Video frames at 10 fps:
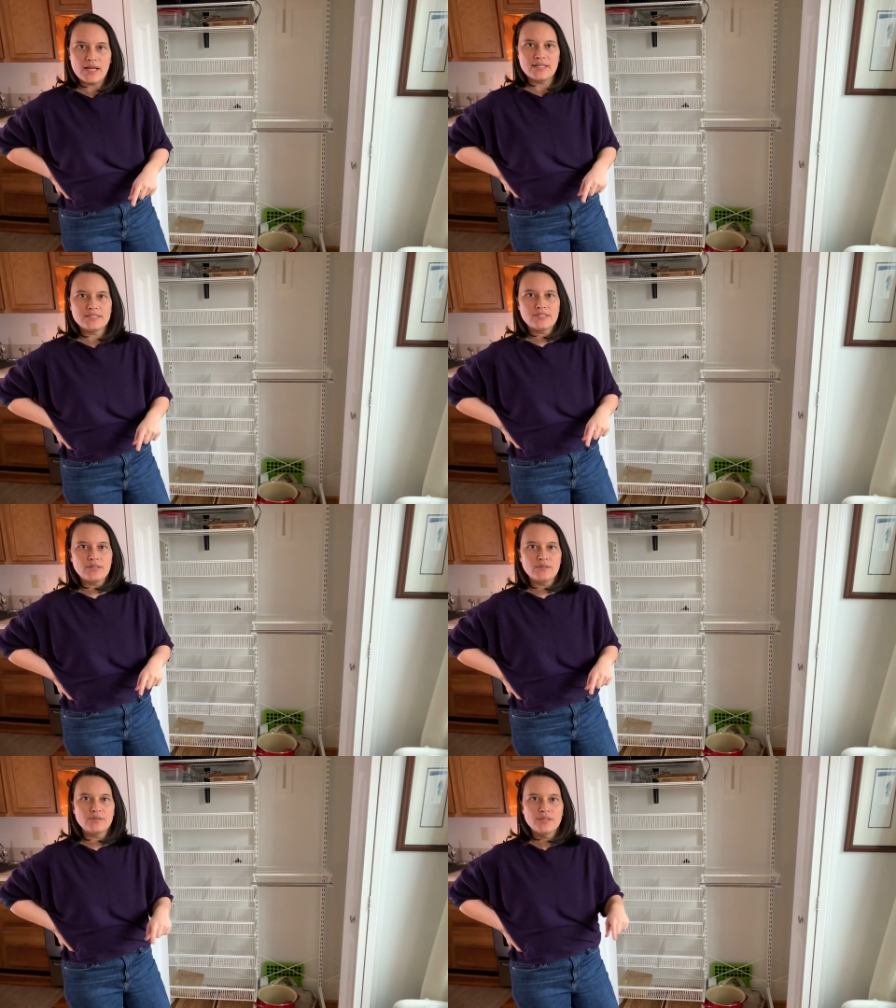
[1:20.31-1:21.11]
And
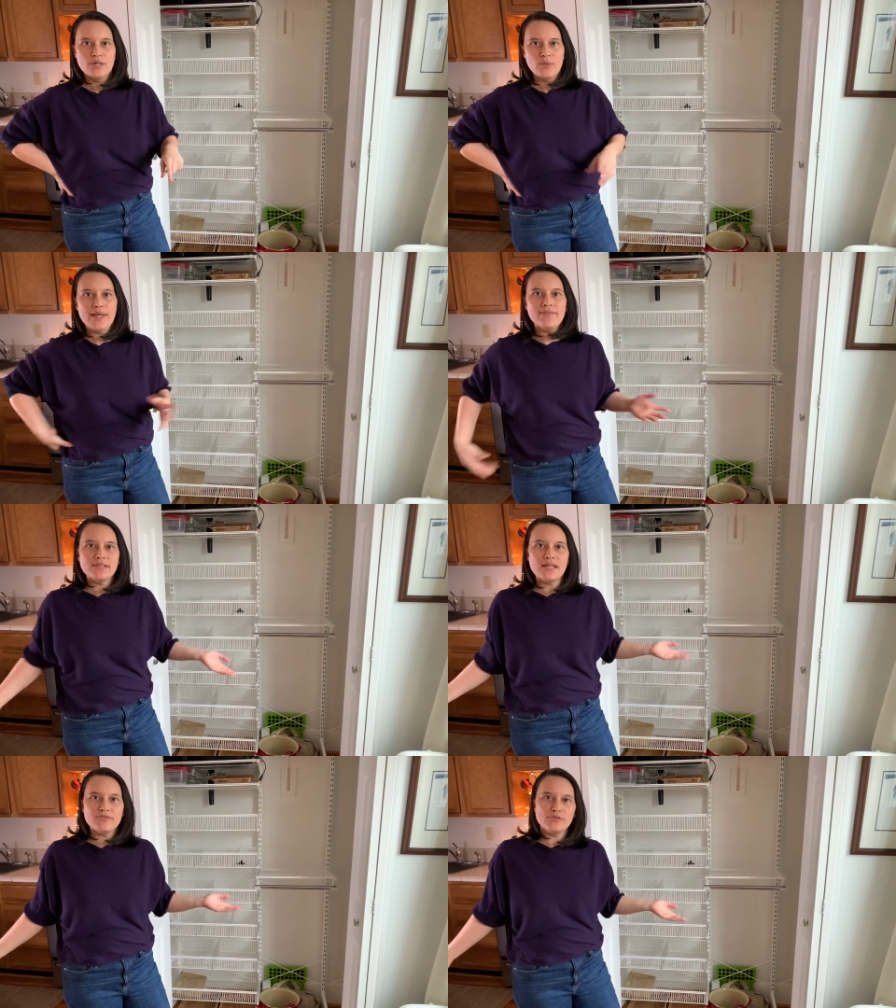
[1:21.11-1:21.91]
so we have a
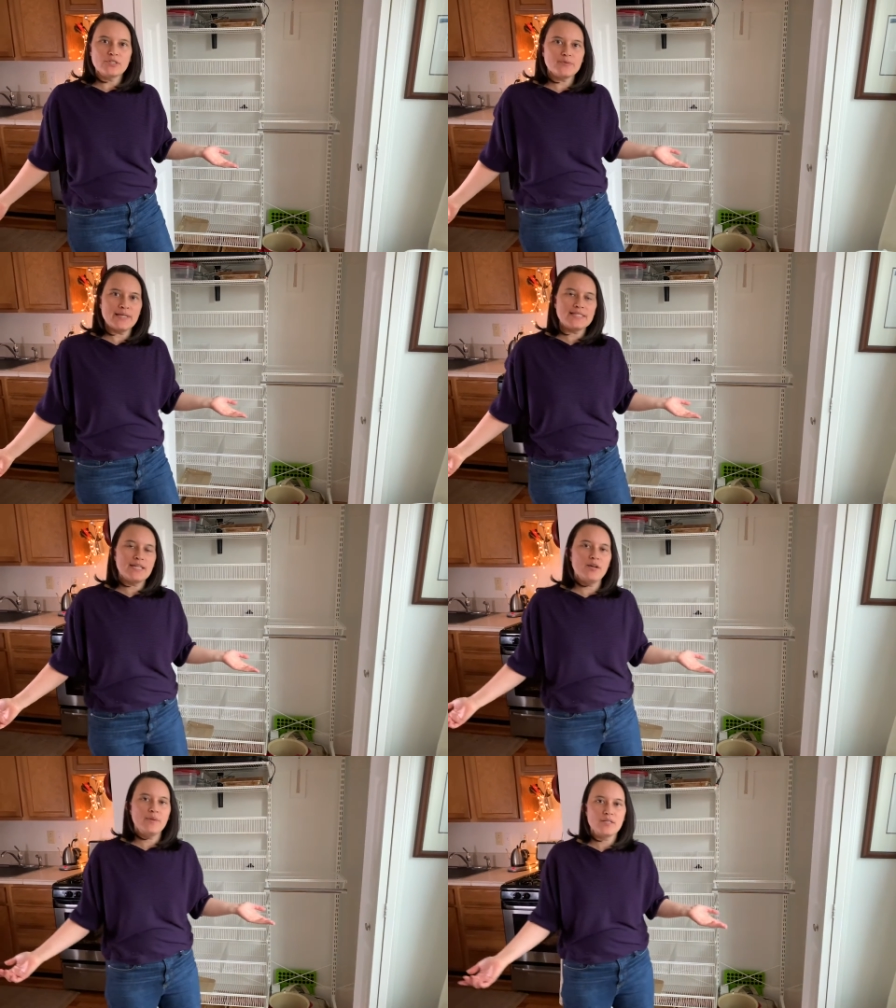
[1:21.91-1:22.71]
lot of floor space
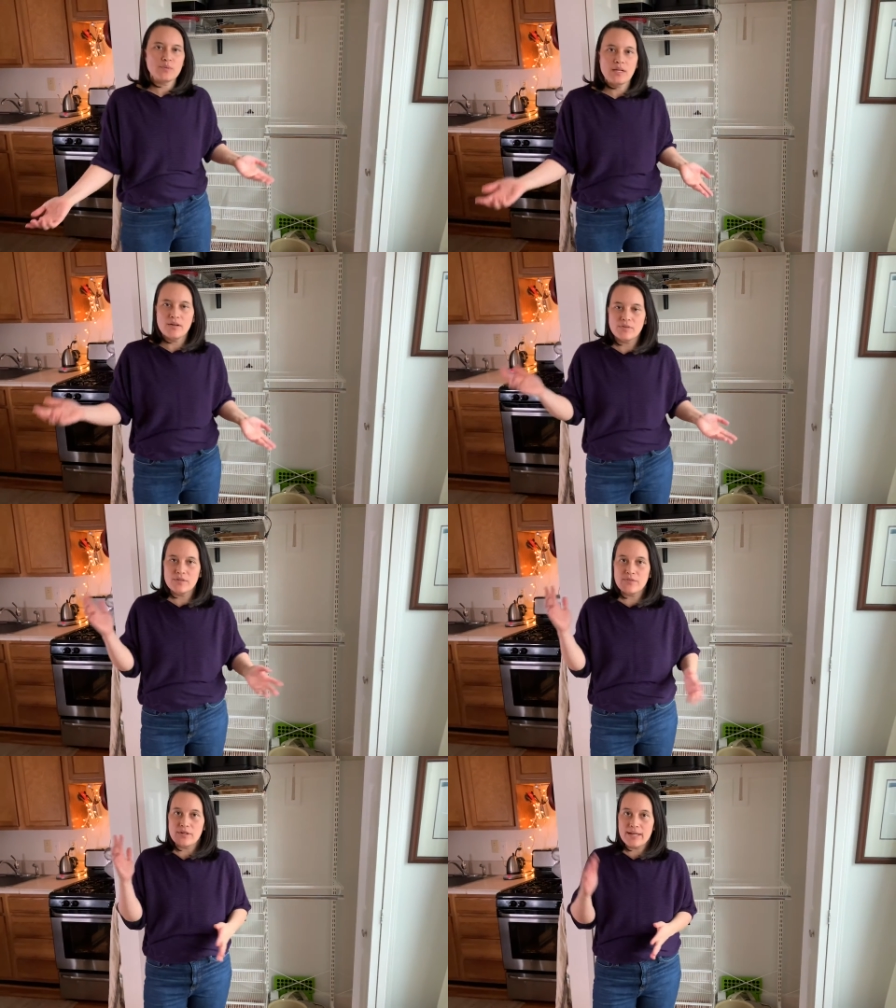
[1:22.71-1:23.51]
now because we got rid
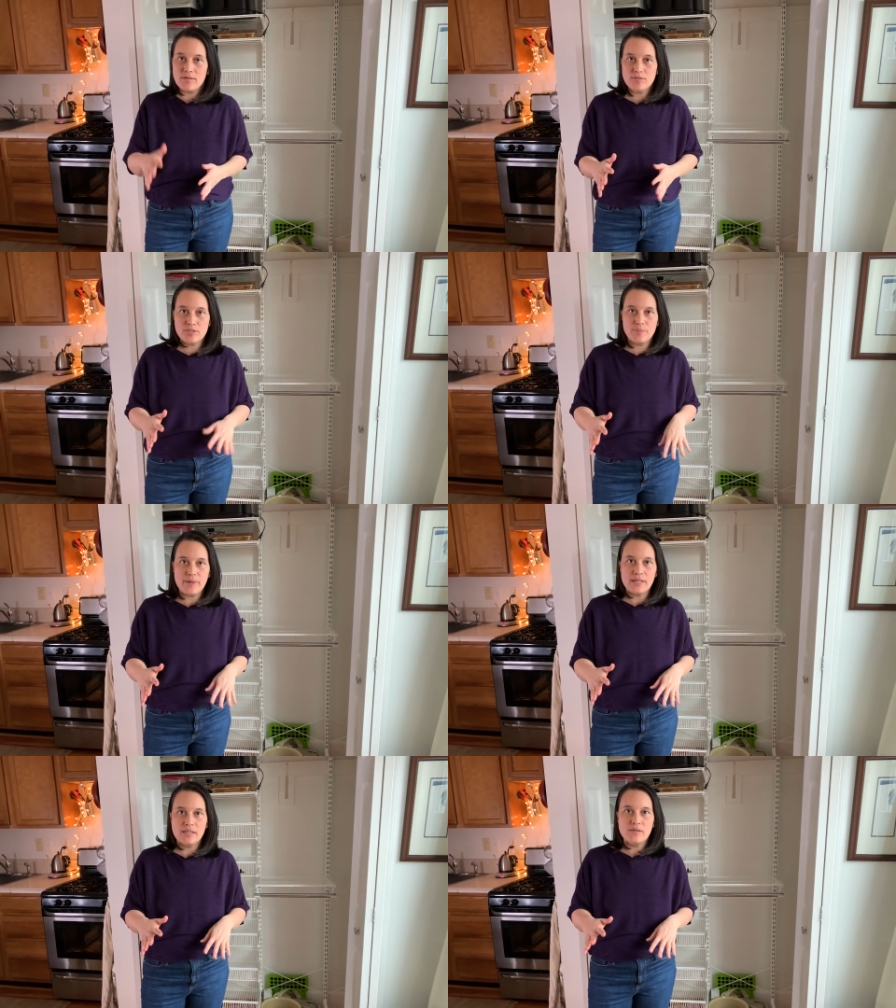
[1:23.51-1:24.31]
of our couch,
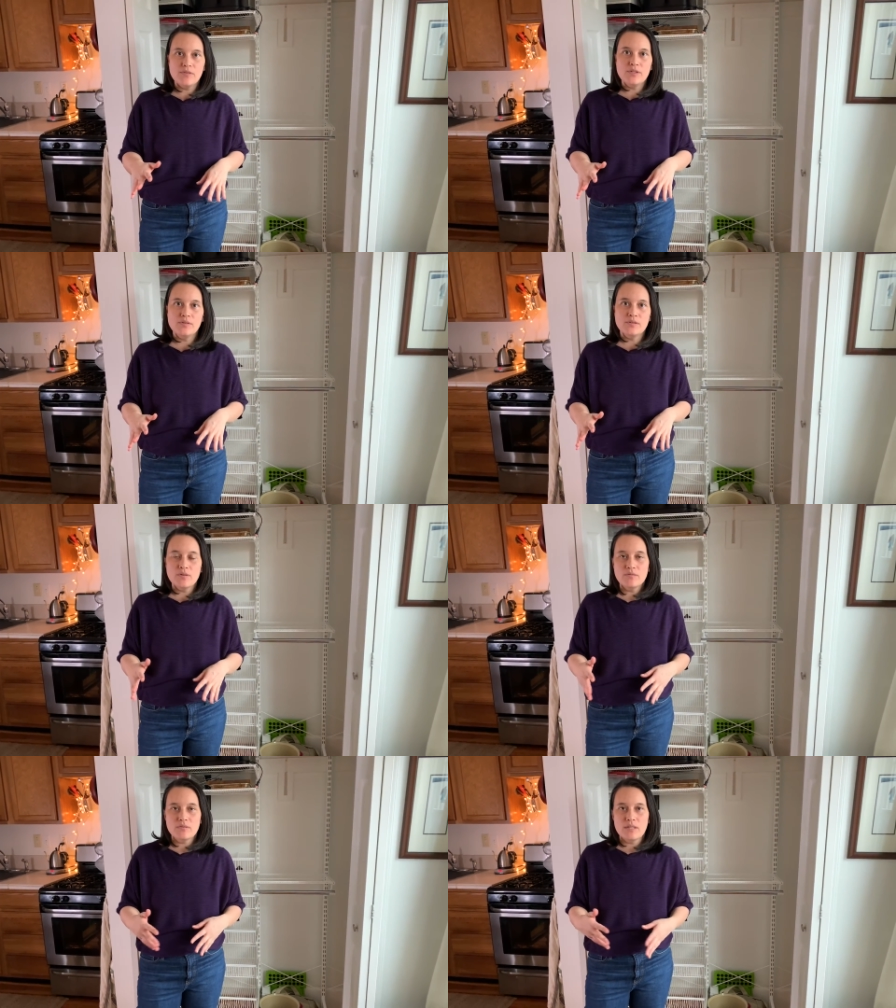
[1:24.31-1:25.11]
but if you
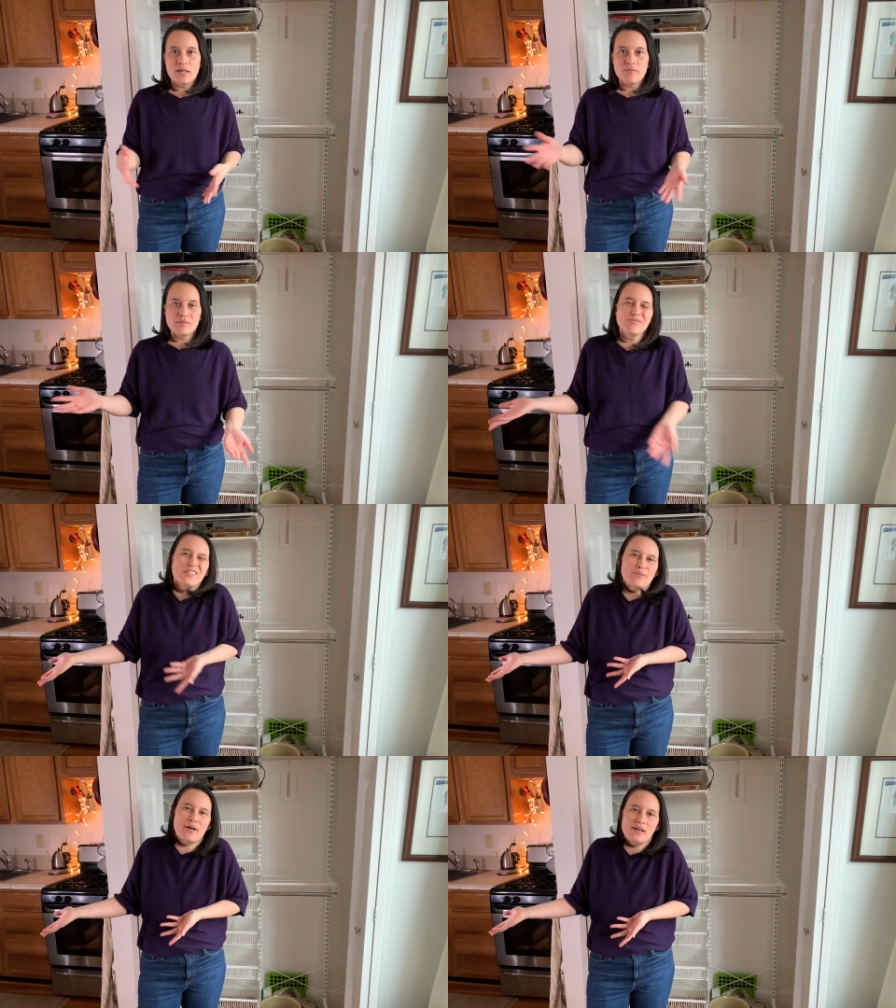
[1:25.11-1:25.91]
don't, then I would
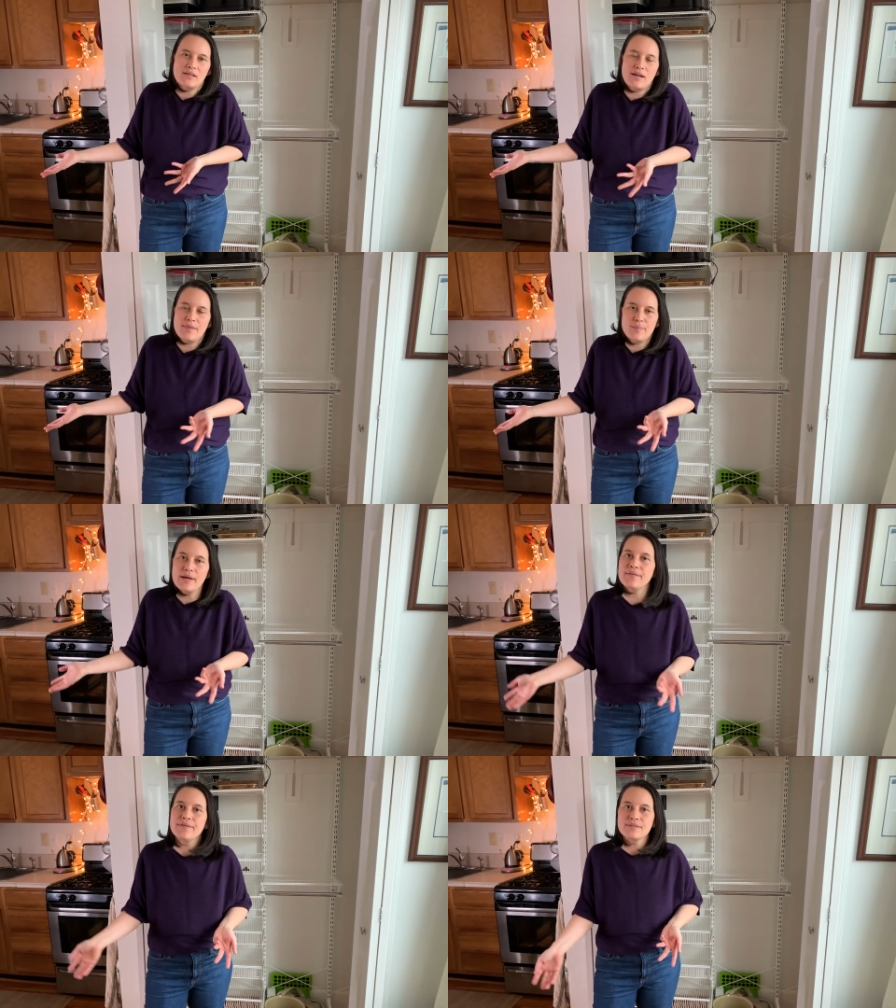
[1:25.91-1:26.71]
really pile it on the
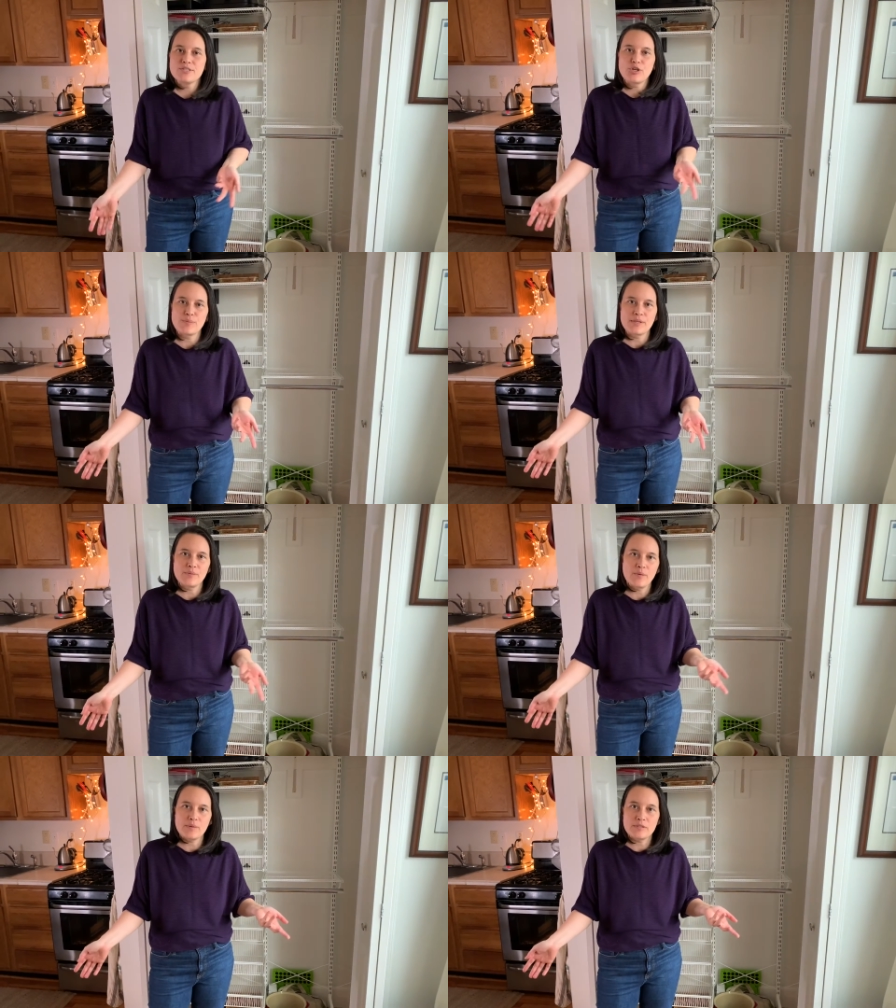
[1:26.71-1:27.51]
bed. That's normally
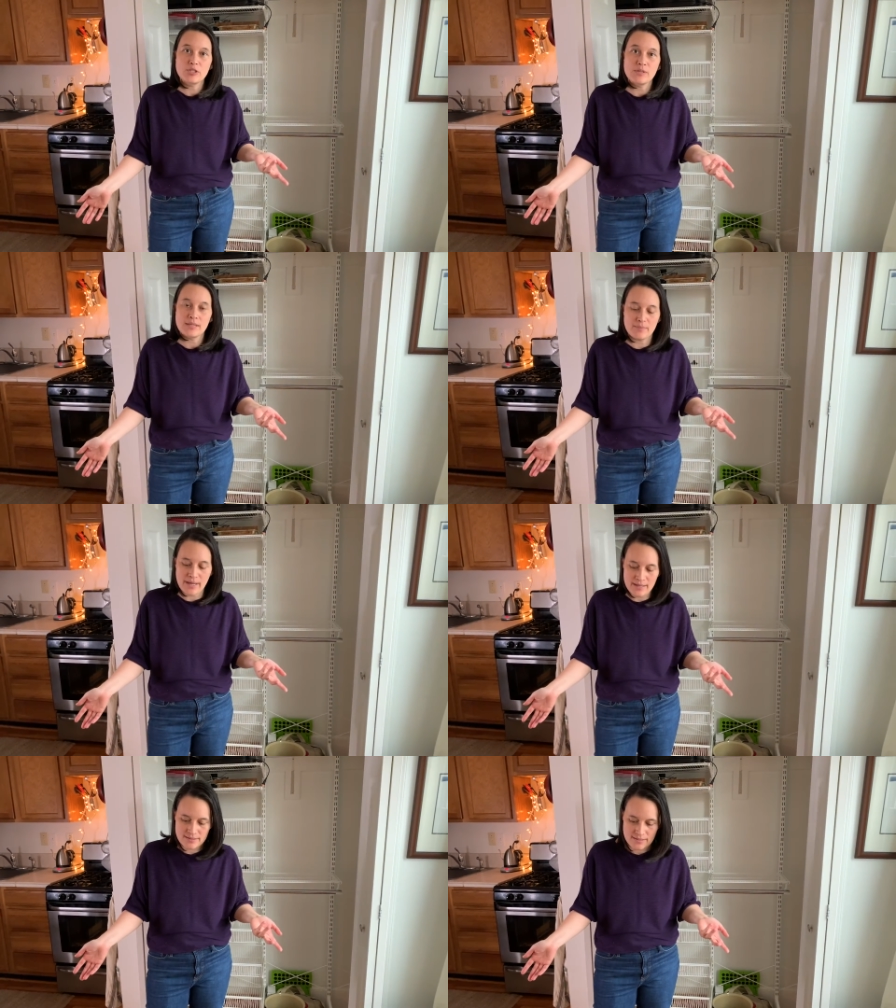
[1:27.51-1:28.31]
where we would do it in the
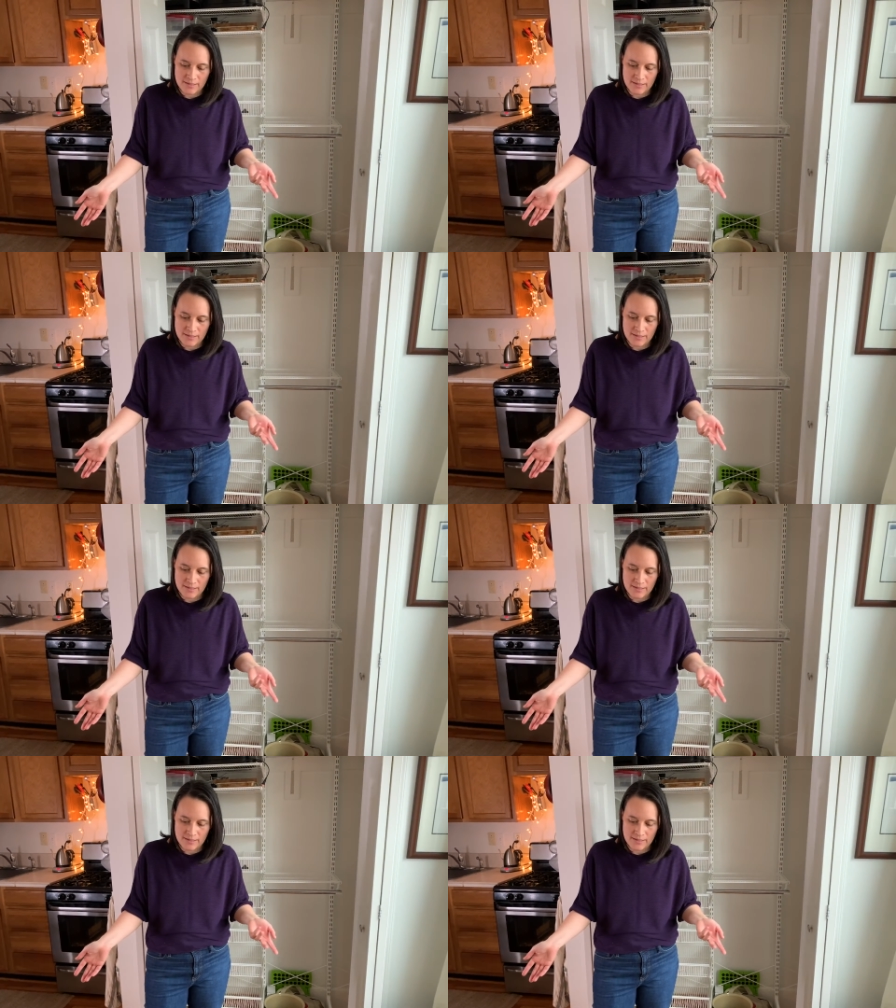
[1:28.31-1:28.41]
past.